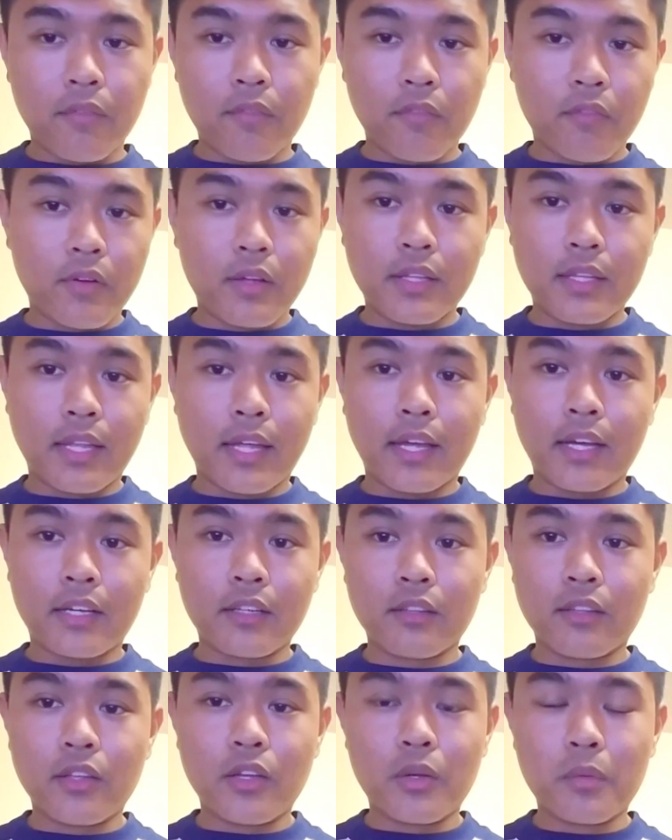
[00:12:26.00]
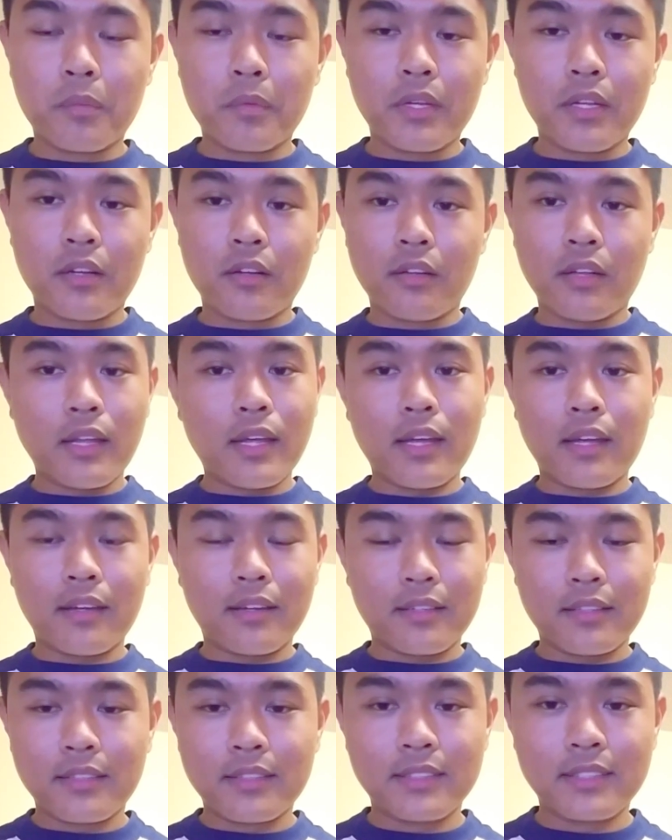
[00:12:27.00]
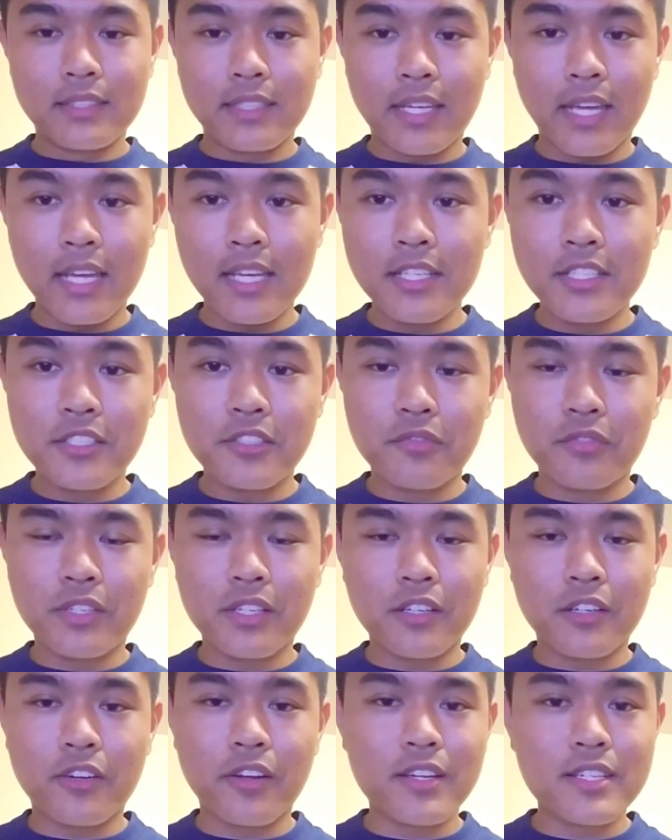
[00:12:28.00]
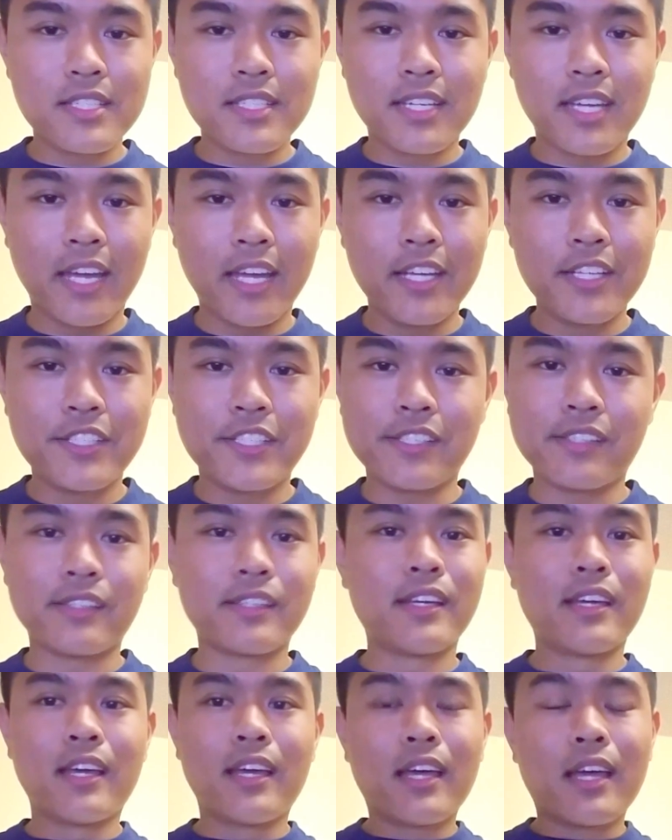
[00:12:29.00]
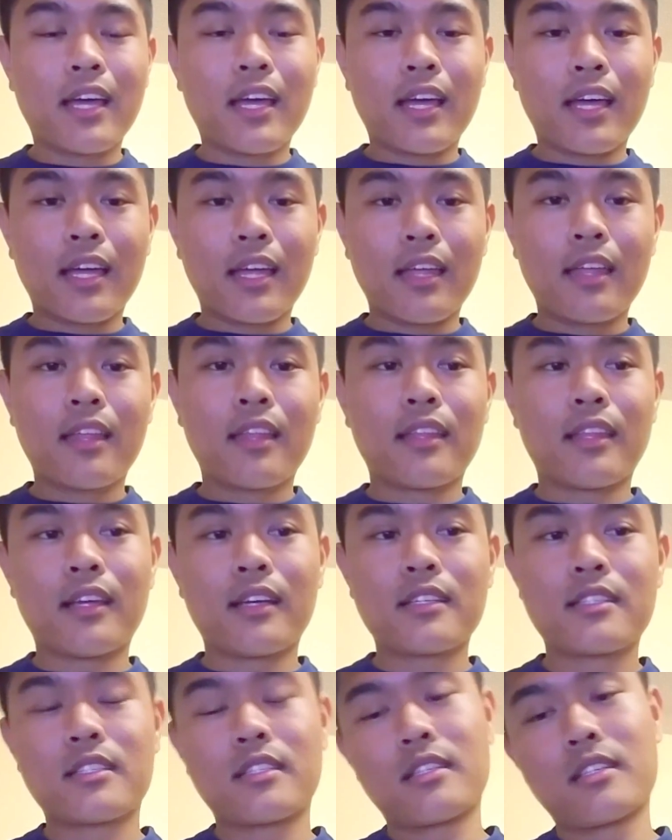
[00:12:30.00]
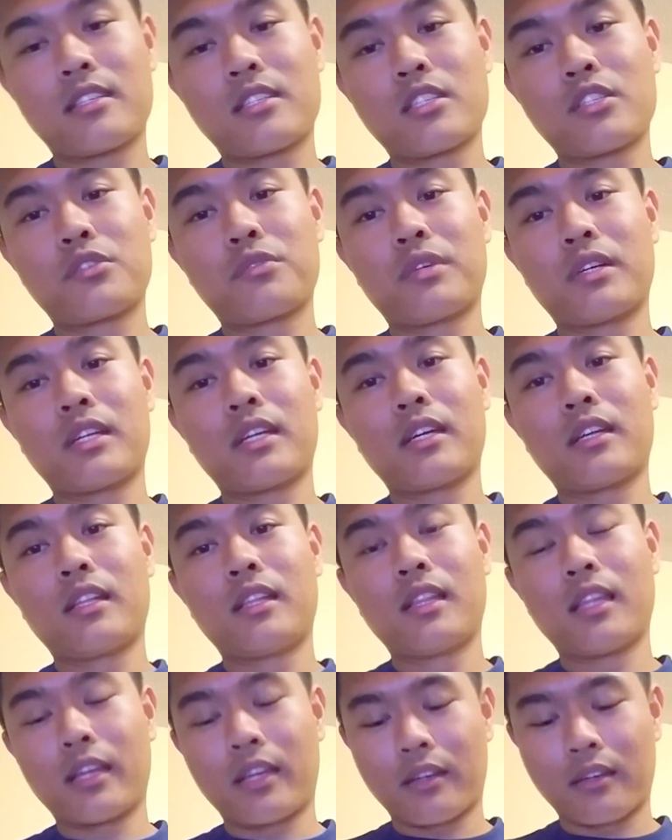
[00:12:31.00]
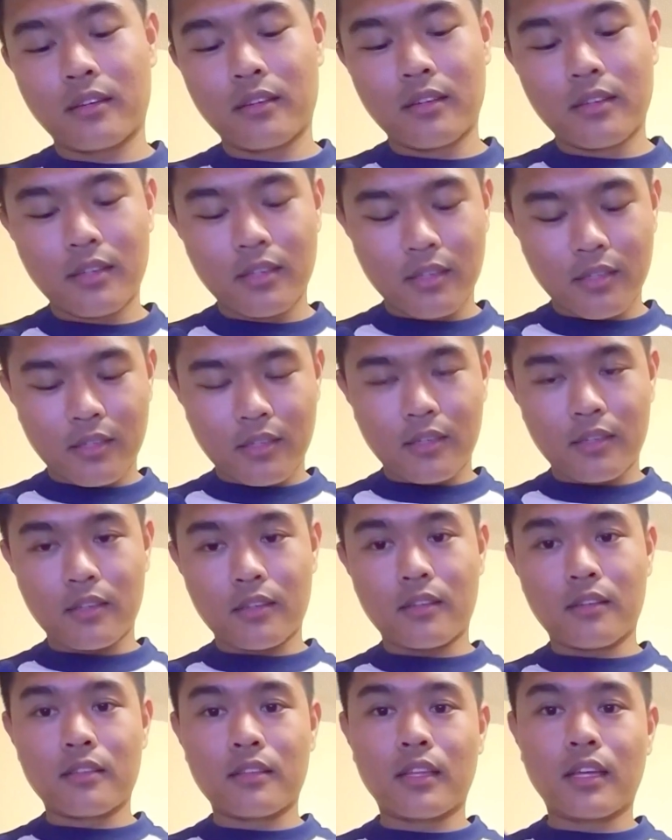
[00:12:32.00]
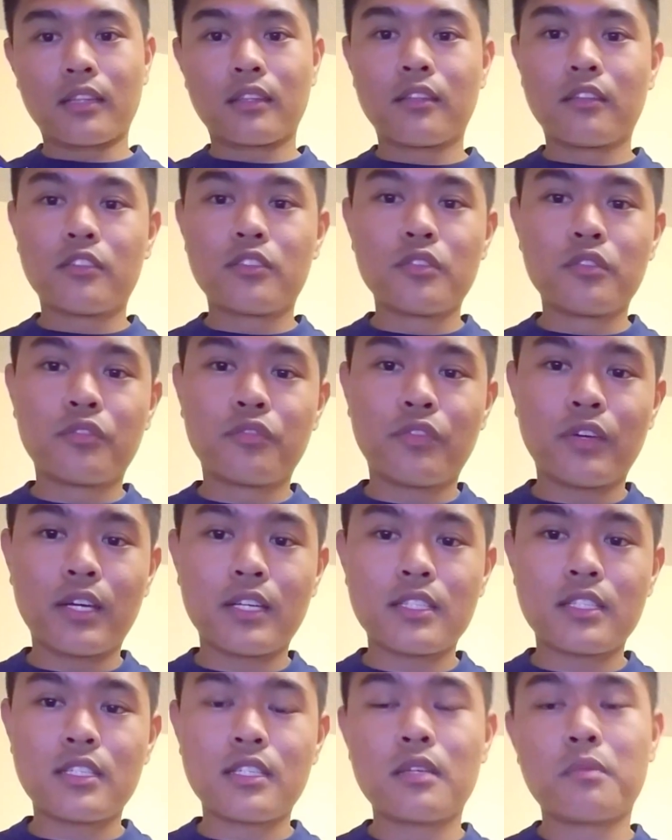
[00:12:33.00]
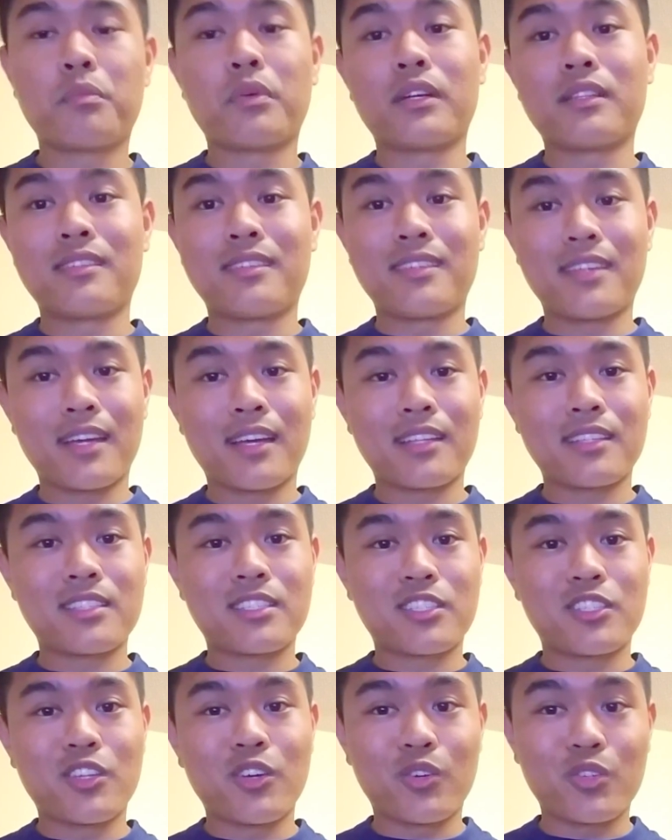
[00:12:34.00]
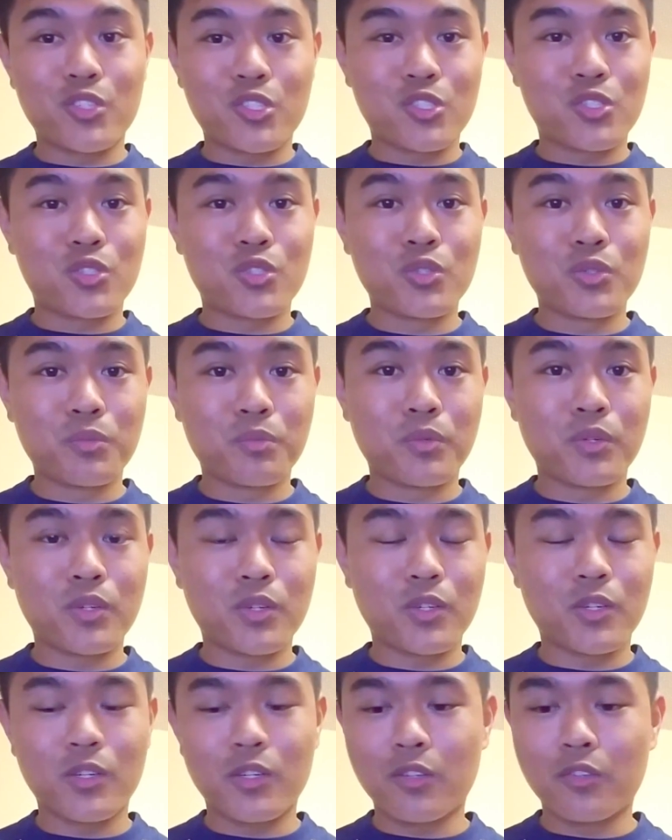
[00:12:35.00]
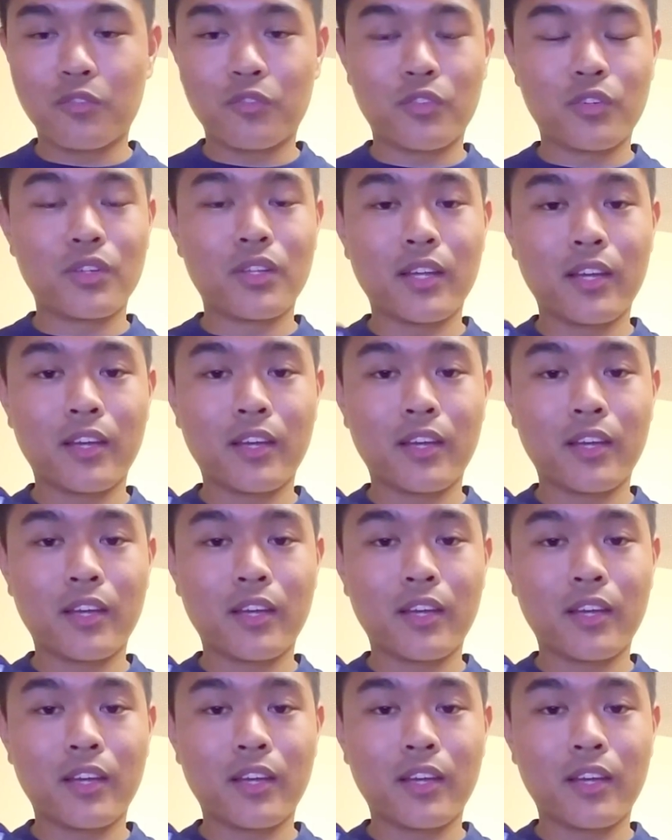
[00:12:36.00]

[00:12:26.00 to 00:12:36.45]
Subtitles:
with like a little bit of like crazy caging. This is what I like. Nothing too fancy, but yet still super good for